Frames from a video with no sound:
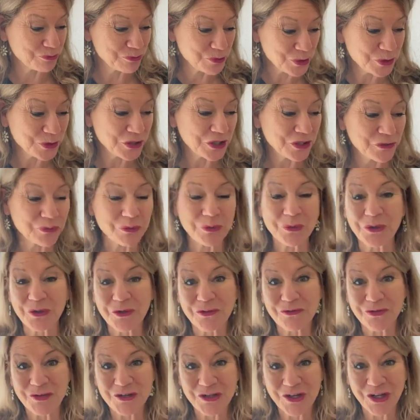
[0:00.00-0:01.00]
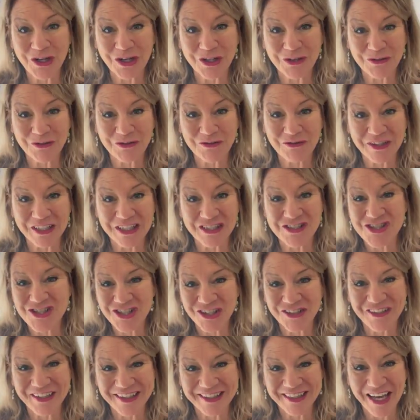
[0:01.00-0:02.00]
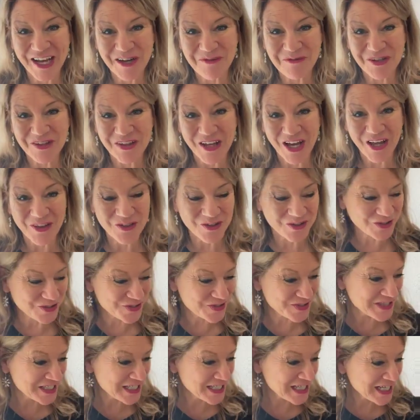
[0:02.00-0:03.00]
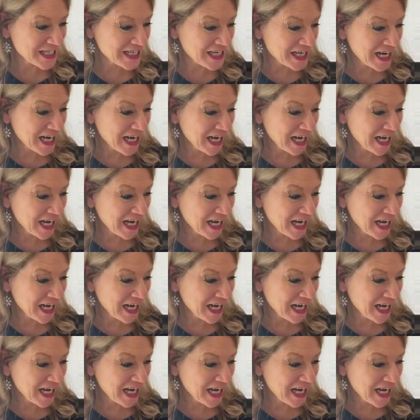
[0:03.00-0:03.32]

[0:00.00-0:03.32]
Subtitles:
beauty through her photography and sharing that with others.